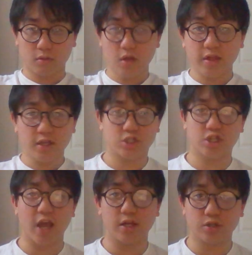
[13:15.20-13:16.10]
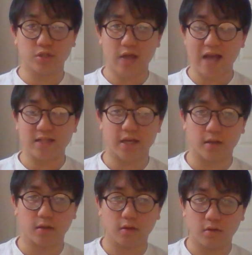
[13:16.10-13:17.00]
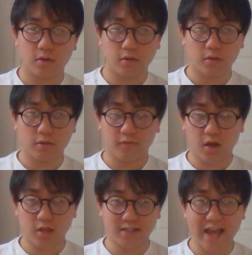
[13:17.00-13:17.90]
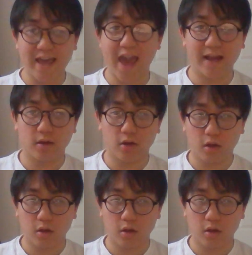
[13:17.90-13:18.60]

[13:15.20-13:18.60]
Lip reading: Nothing's changed, has it? For the last decade.